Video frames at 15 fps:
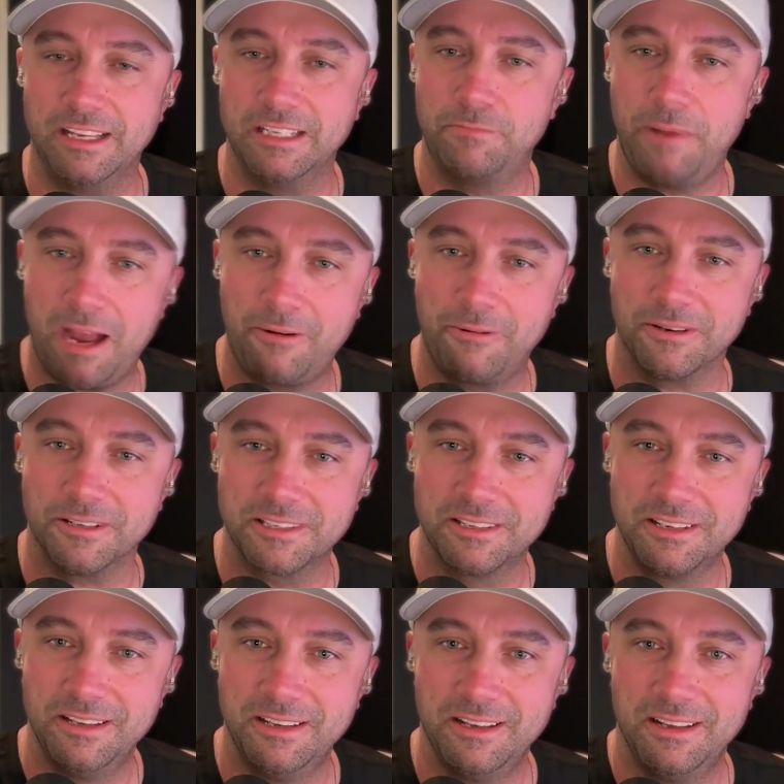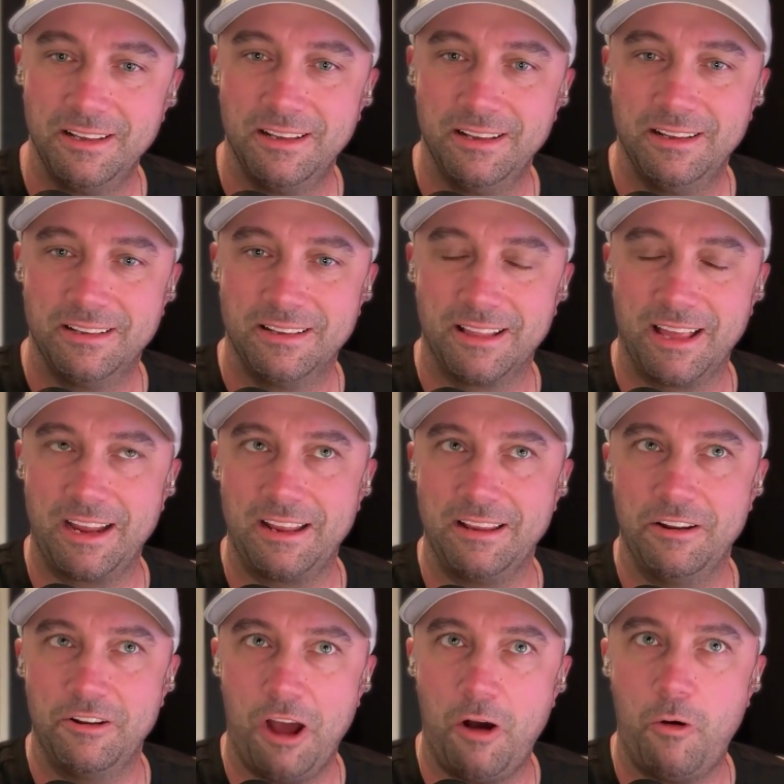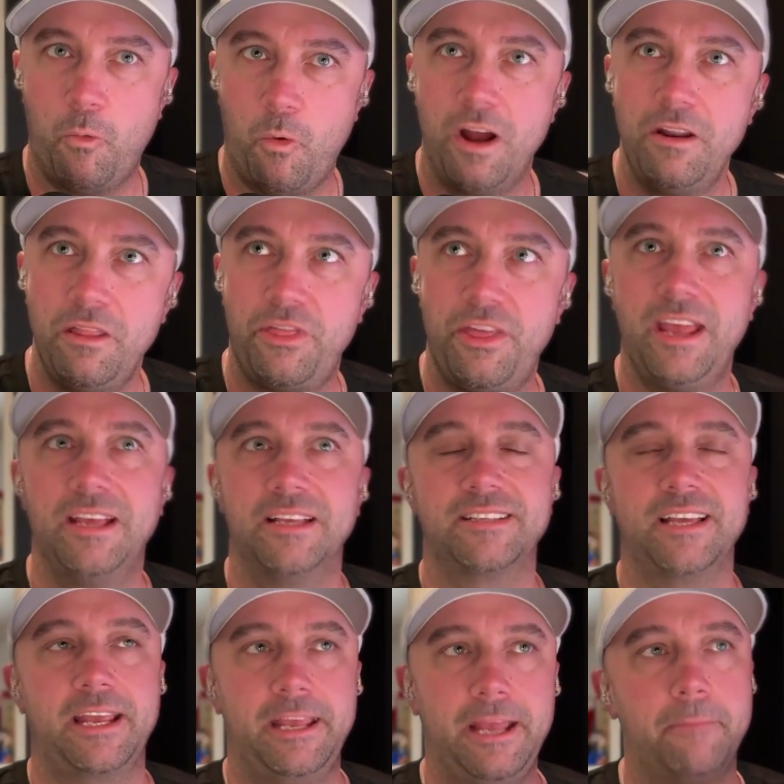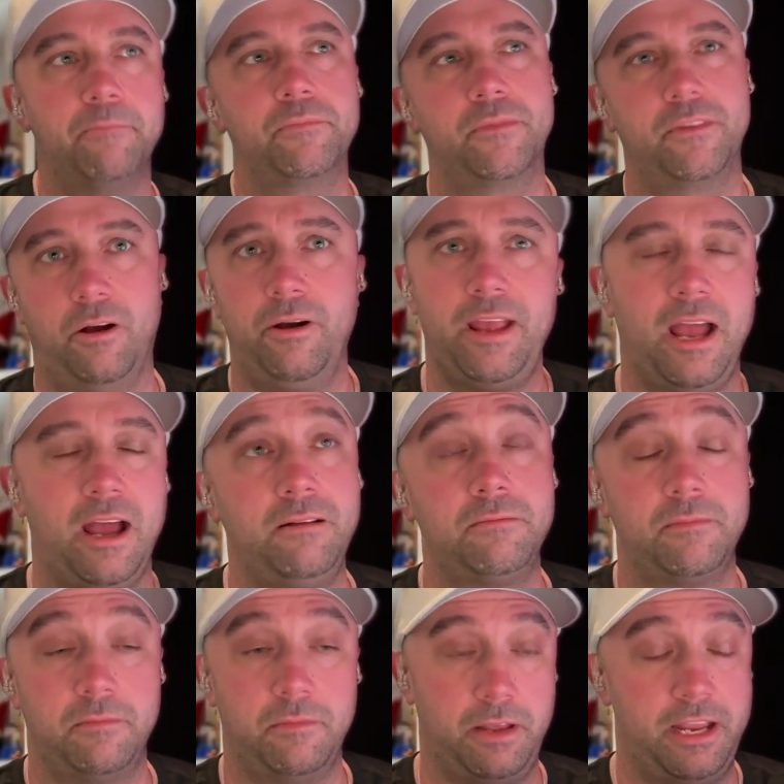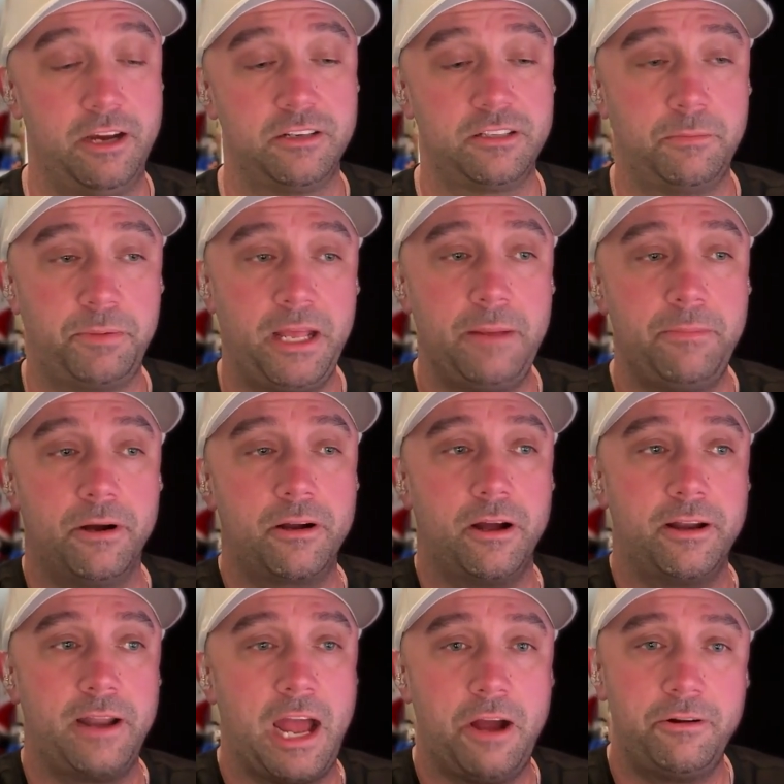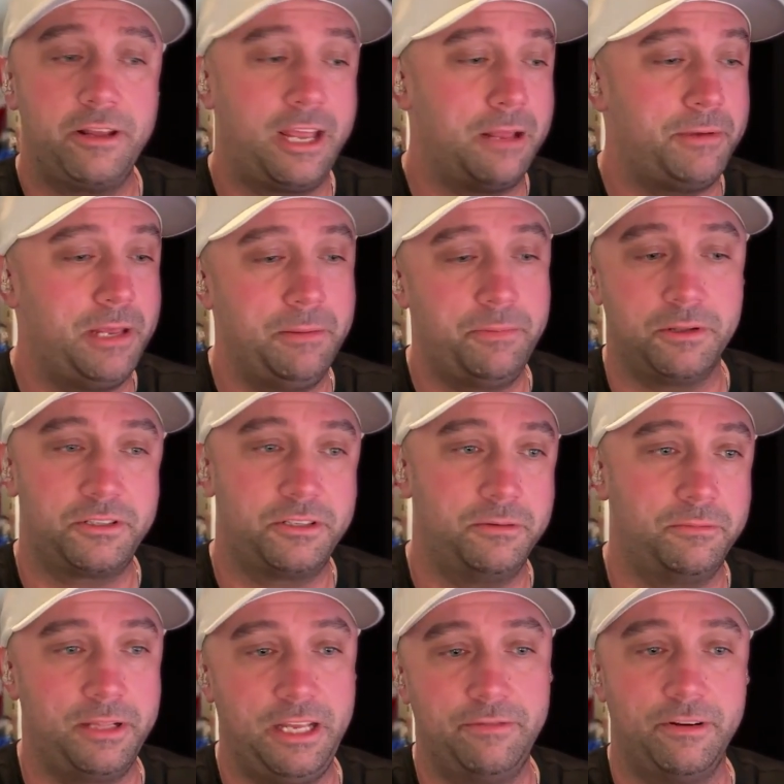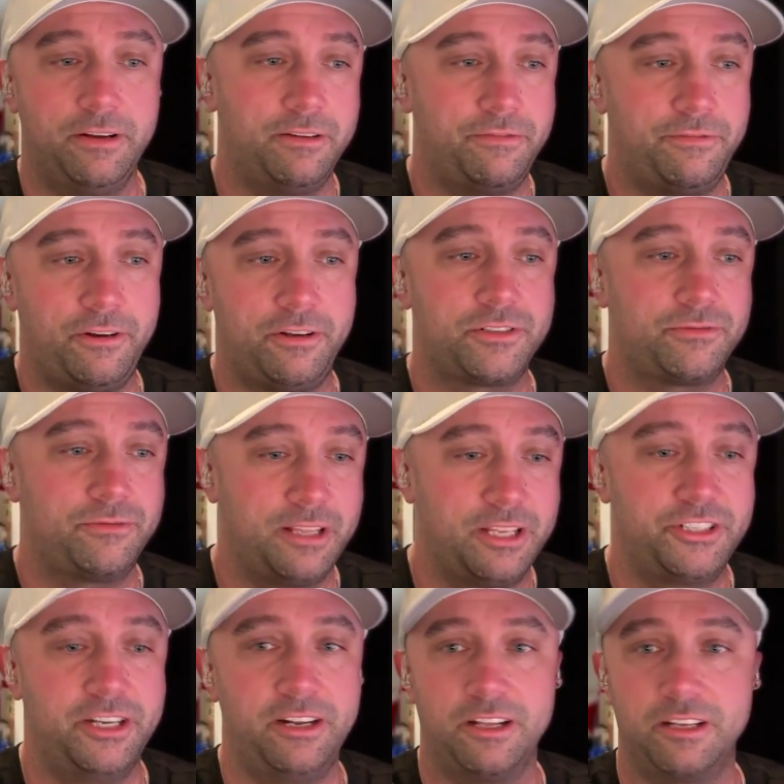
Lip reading: is backwards. Like, not one thing is like, yep, oh yeah, here's the playbook on how to get people to believe a false religion.